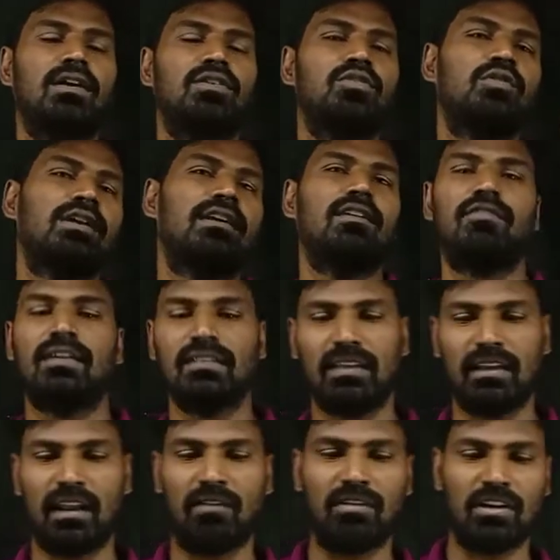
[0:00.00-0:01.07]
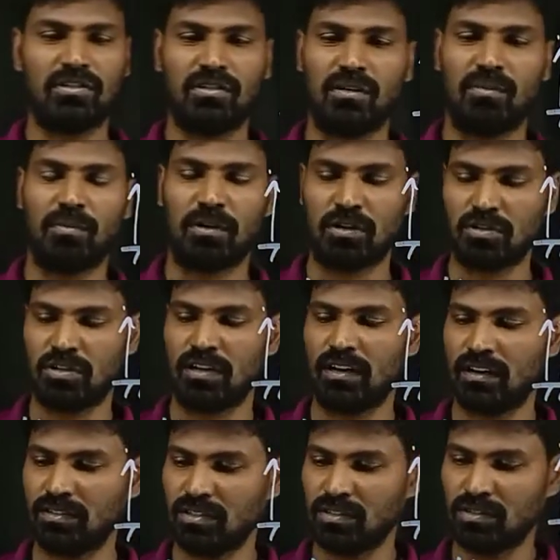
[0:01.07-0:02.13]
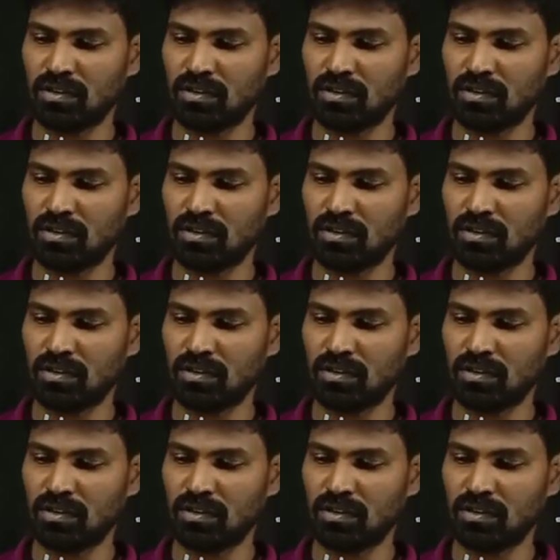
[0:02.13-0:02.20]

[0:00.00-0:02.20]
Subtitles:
you can define the gravitational potential energy.